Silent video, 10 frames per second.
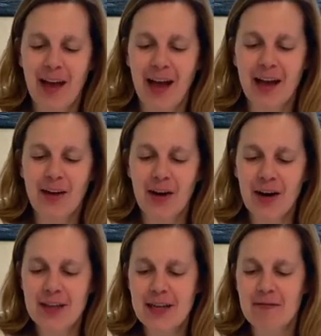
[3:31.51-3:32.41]
I
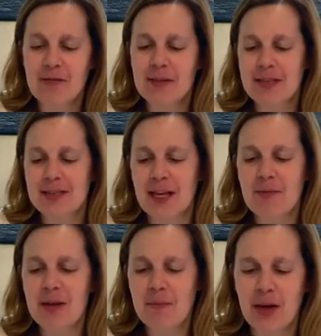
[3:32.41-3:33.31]
encouraged everyone to send
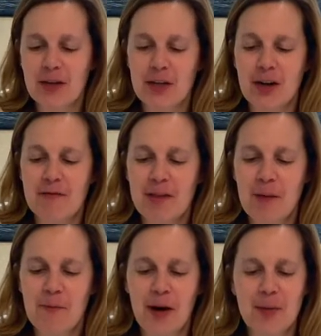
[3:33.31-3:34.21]
me a picture of
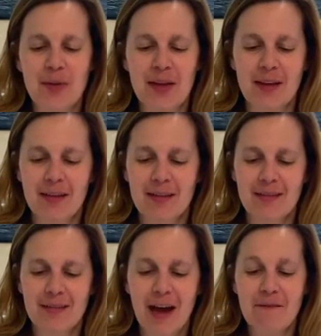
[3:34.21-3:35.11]
them wearing pink.
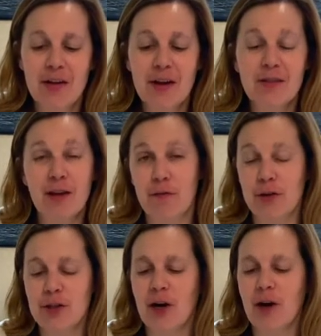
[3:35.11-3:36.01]
I figured that for
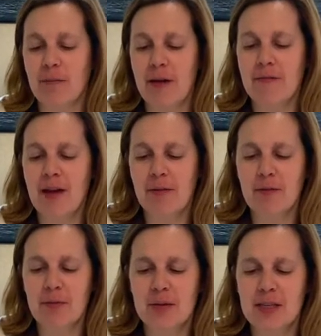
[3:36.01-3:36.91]
sure my family
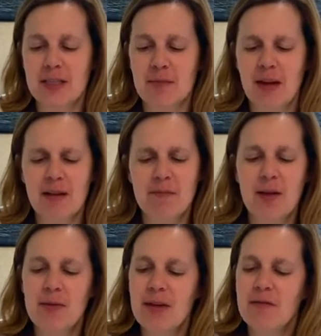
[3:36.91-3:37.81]
would participate, and
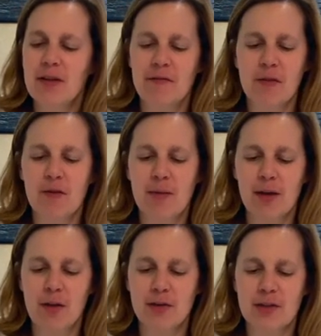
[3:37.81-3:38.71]
maybe even a few of my
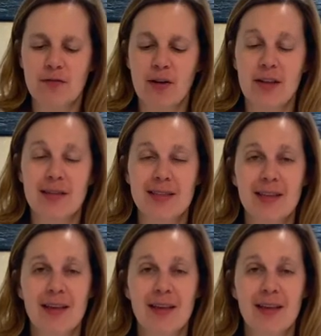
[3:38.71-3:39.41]
closest friends.